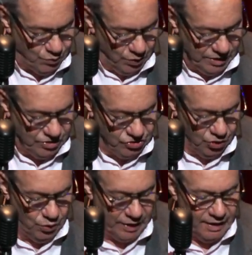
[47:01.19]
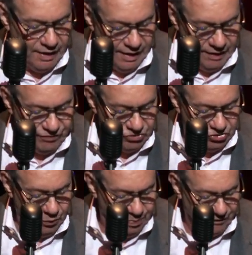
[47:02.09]
wouldn't do it if the
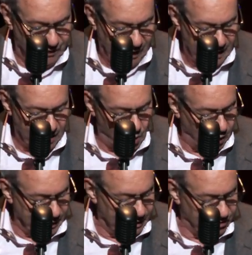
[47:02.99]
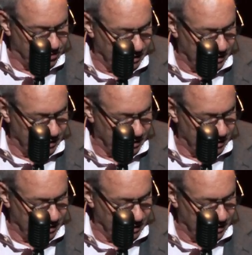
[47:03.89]
stupid fucking audience